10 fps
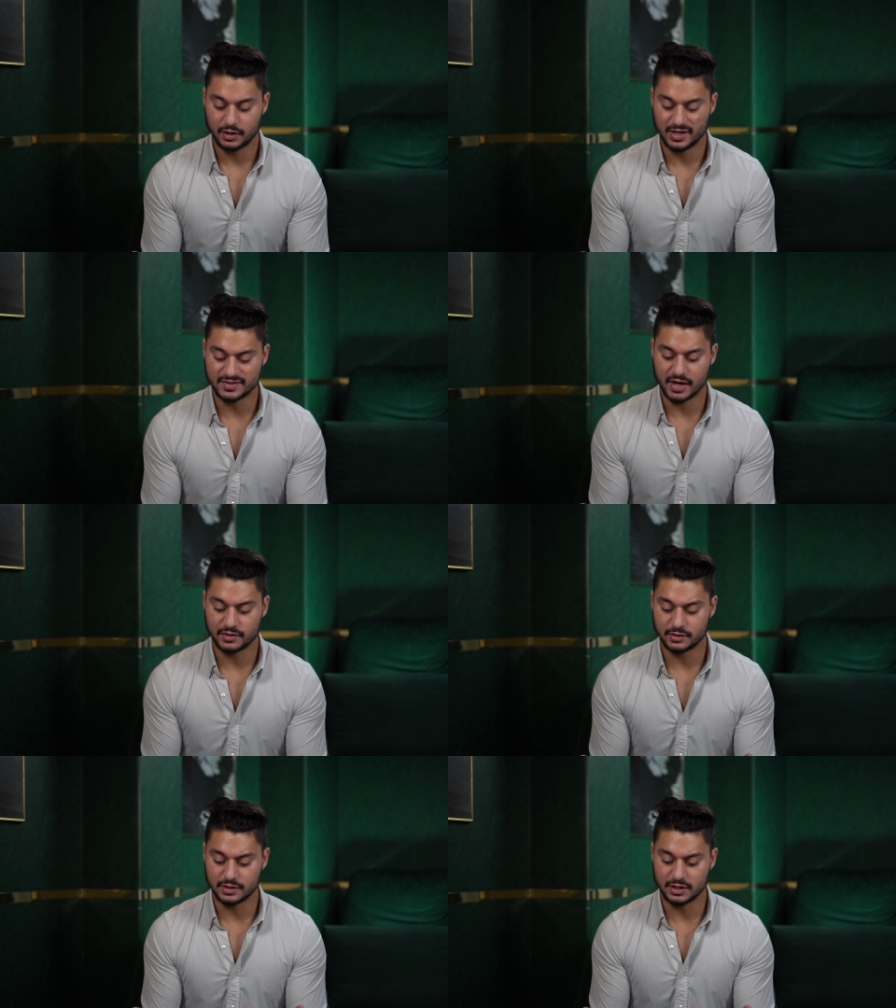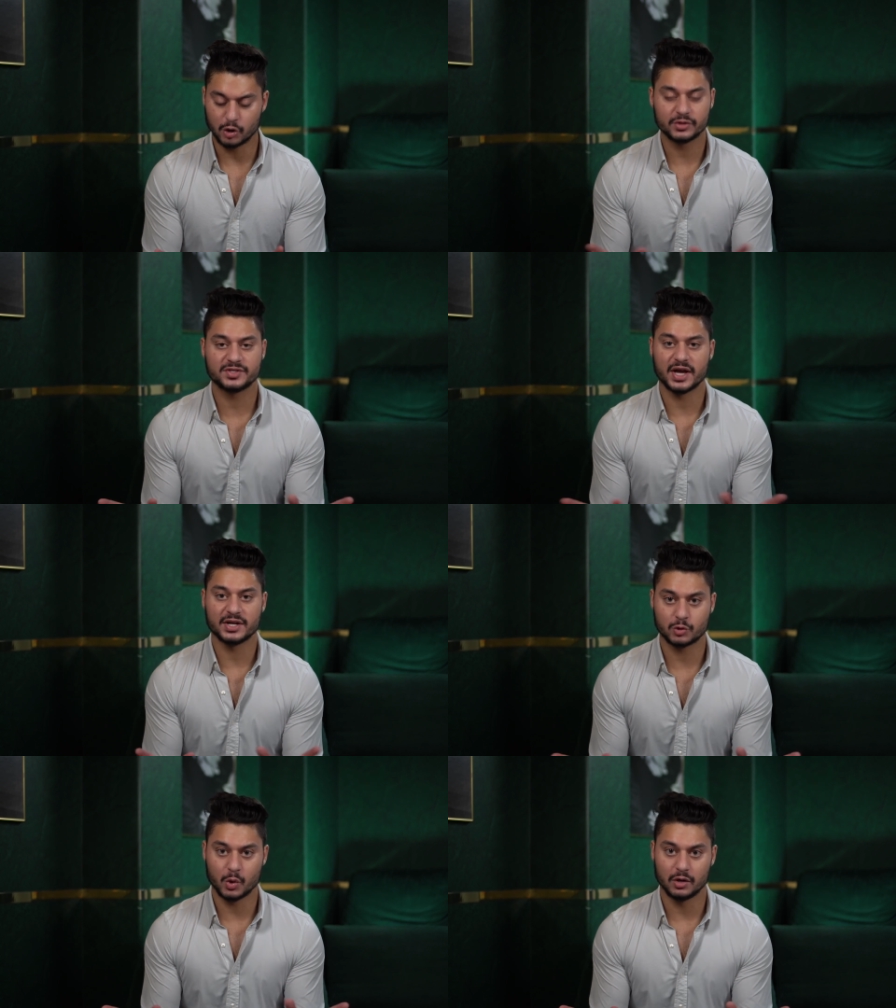is that the current
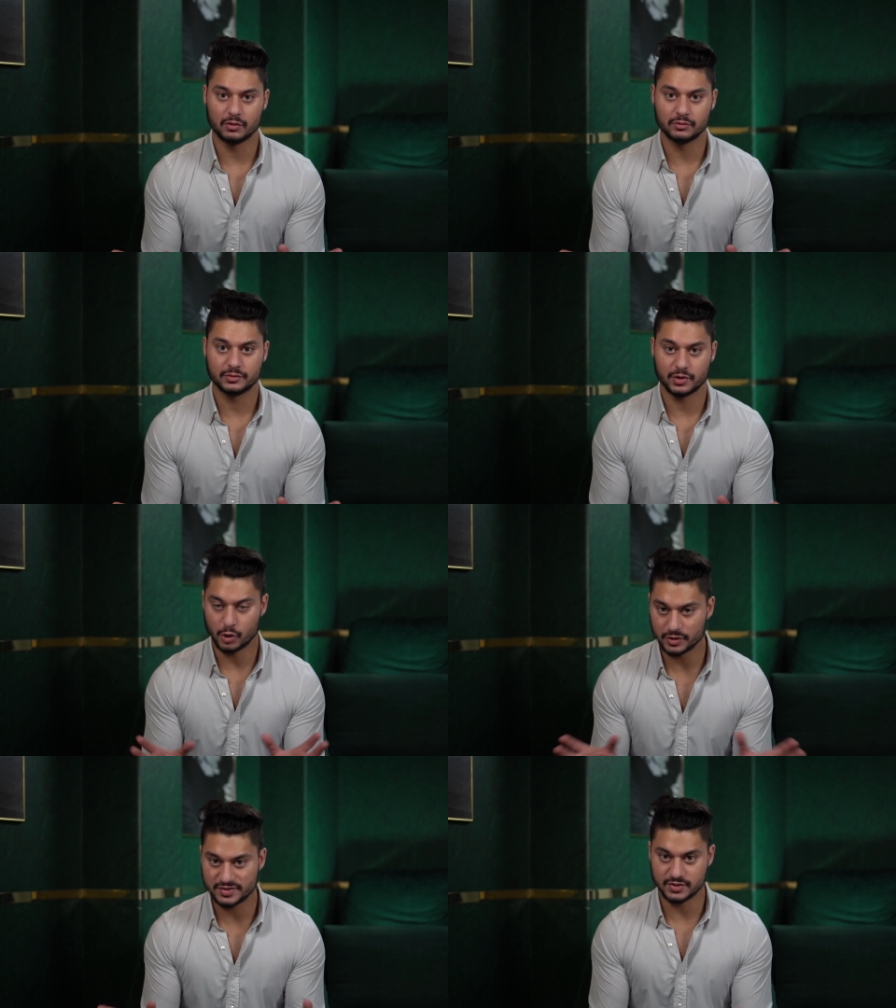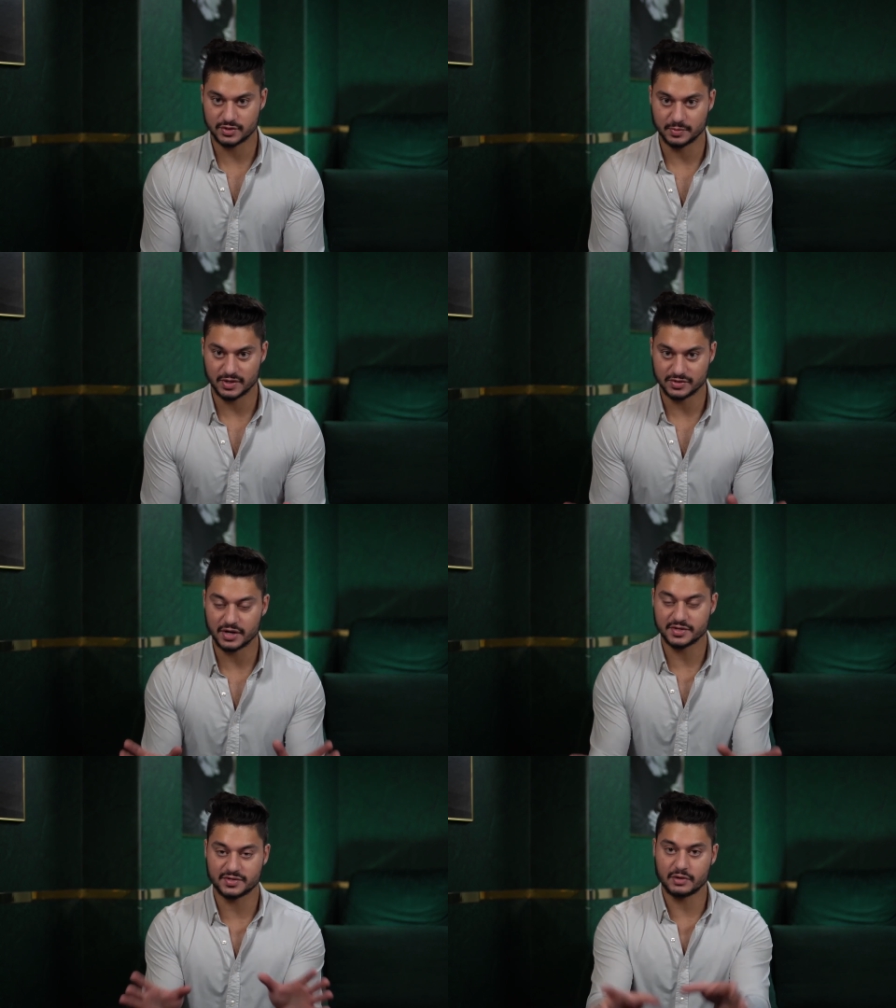status quo, the current system is
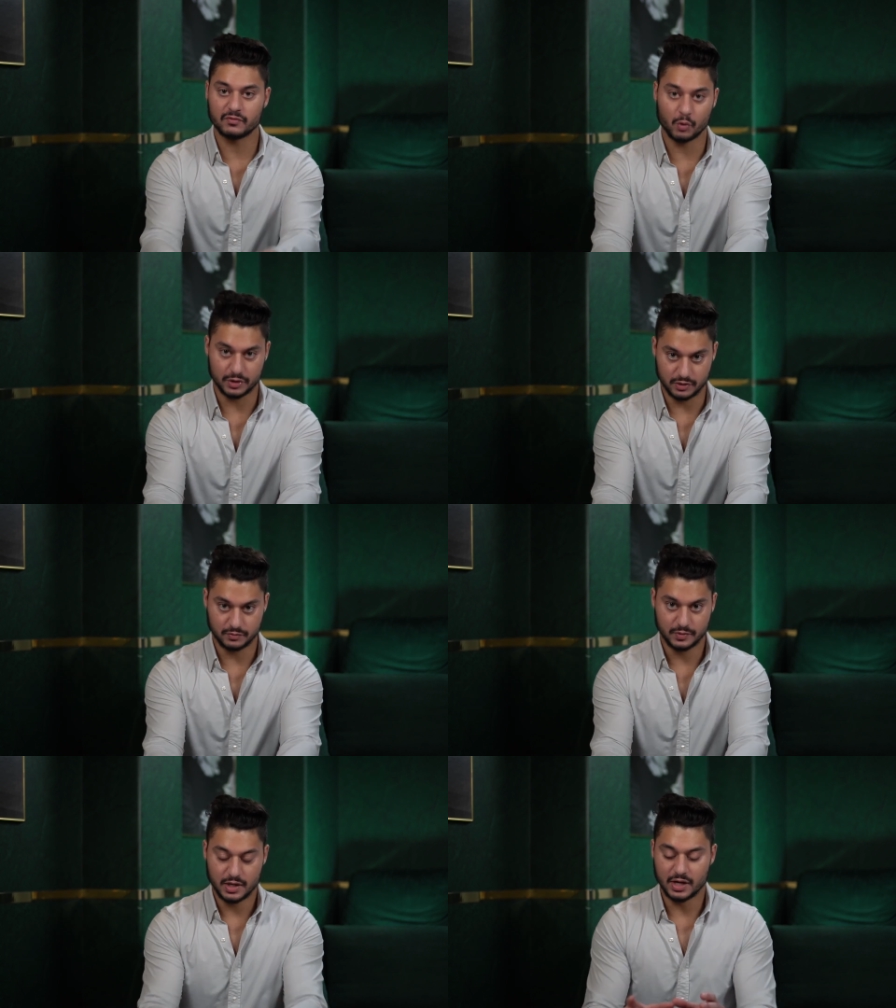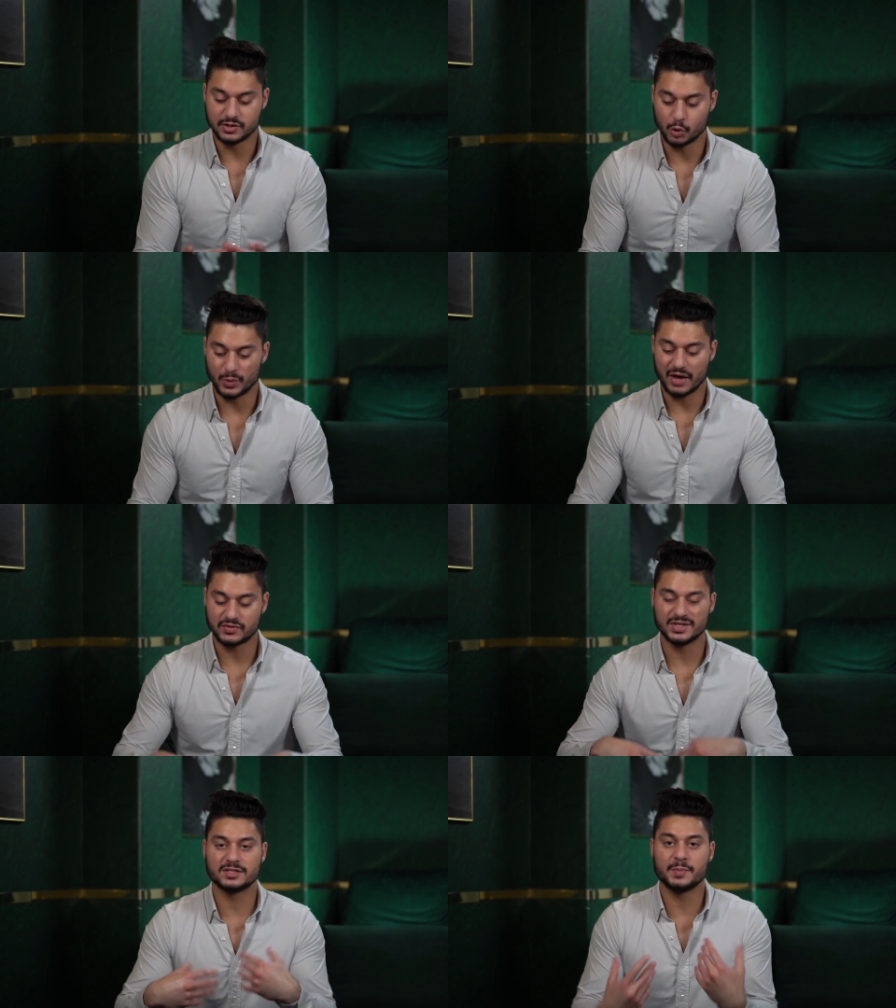not designed for you. And so we have
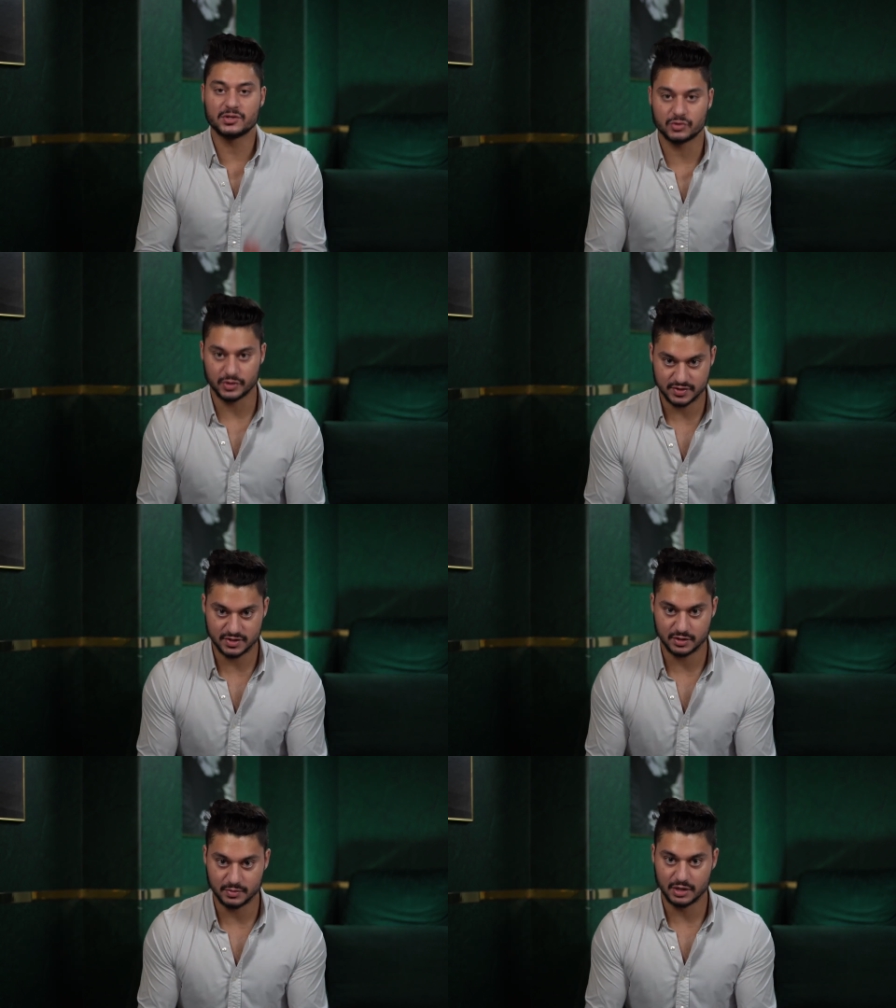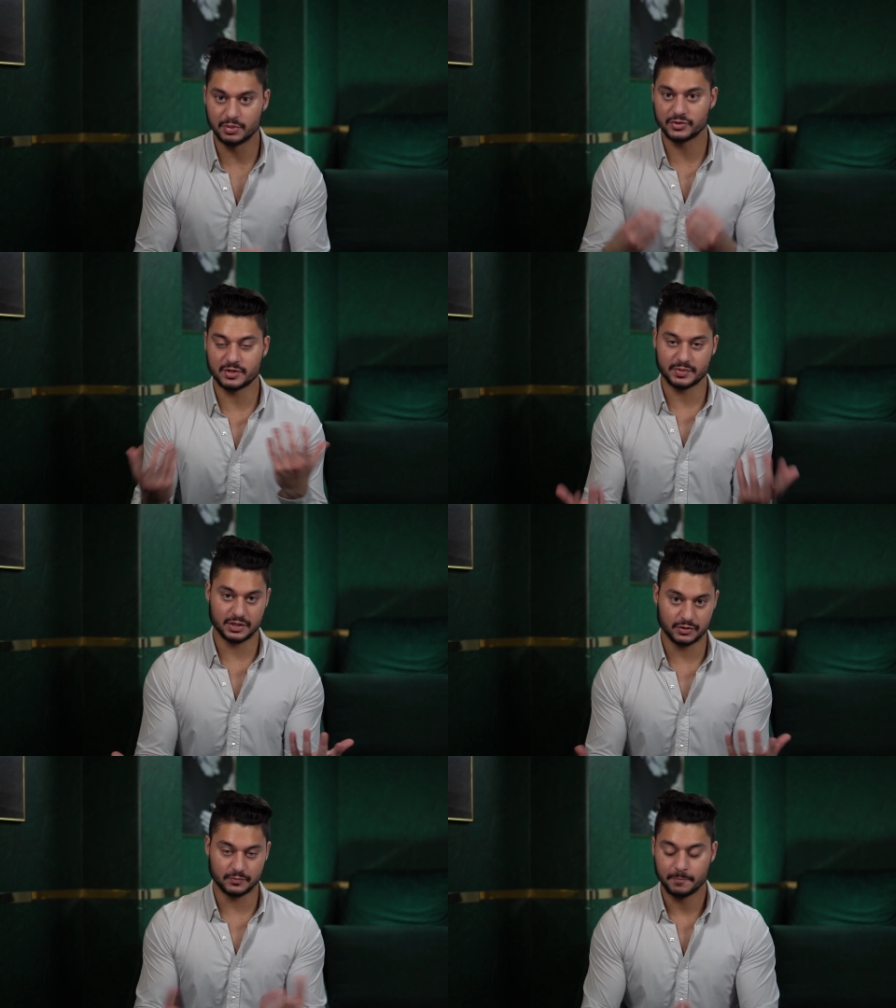to dismantle the system and build something
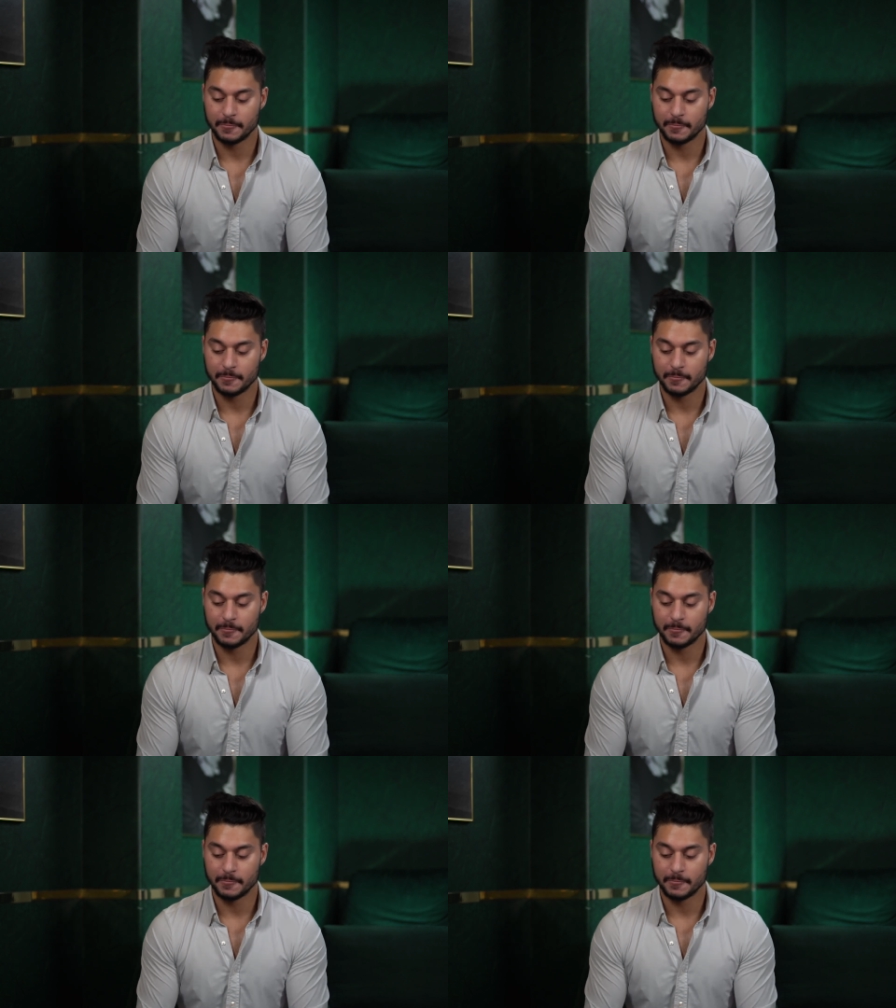new.